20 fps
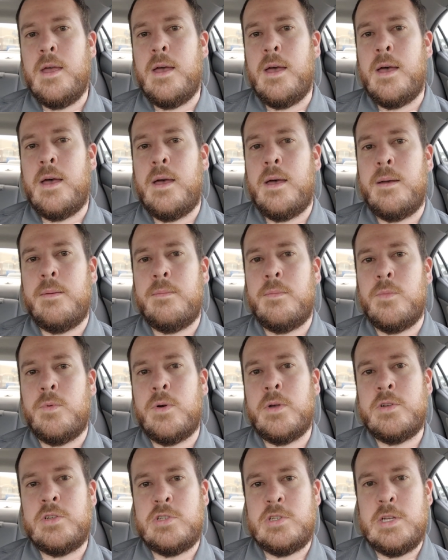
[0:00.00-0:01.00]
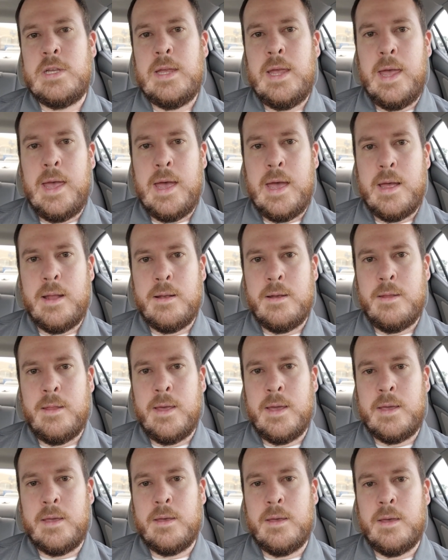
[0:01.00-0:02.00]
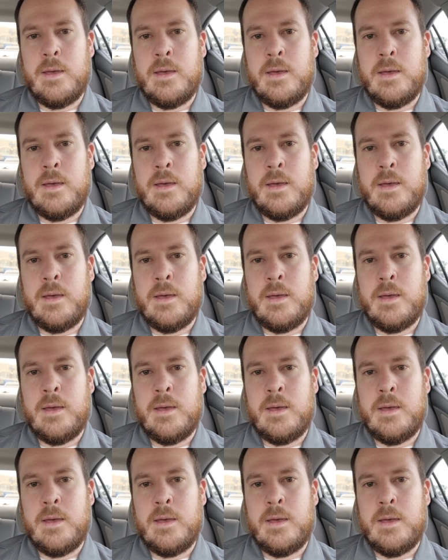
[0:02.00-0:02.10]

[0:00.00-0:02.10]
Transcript: Well, she had like